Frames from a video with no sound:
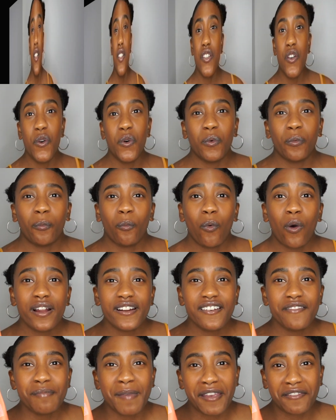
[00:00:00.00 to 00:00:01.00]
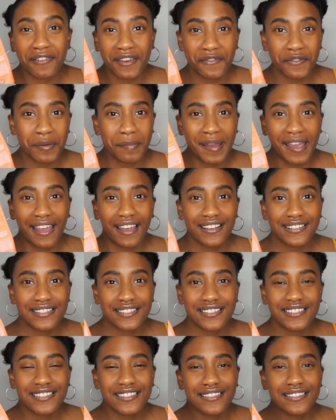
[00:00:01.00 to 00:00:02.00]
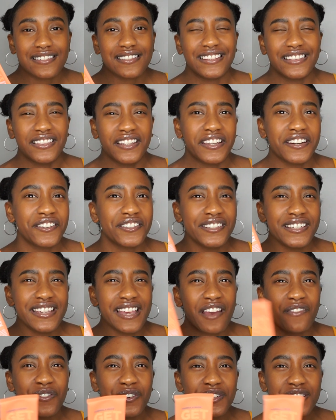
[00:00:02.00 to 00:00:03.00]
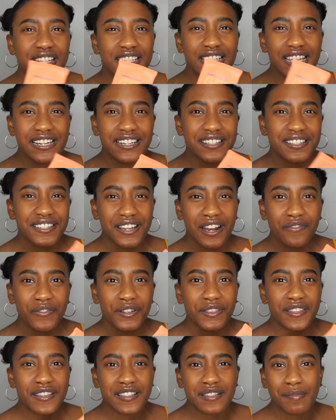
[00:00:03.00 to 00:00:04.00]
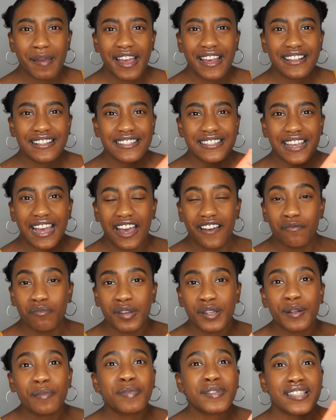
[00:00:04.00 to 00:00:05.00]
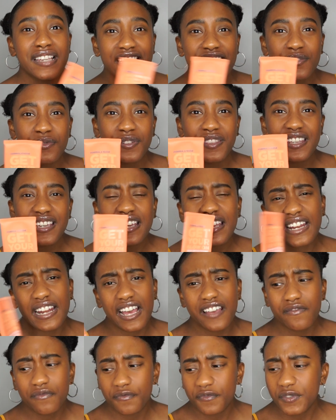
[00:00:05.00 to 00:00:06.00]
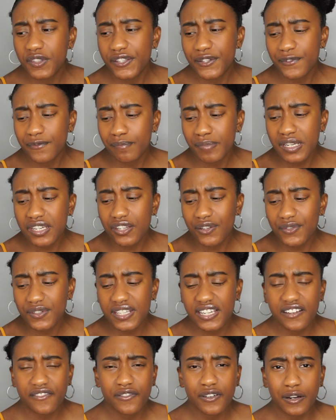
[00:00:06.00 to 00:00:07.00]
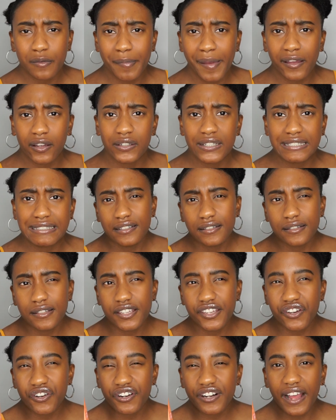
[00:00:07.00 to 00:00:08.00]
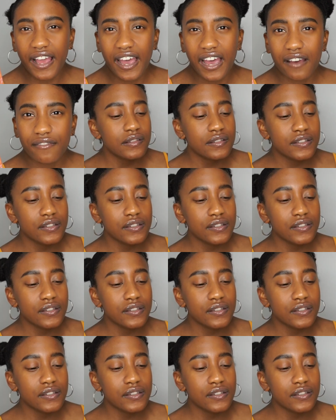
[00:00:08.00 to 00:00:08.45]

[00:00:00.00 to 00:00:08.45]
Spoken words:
So one of my favorite masks, literally ever since I discovered this mask, I've been obsessed with it, and I've been using it for about a year and a half.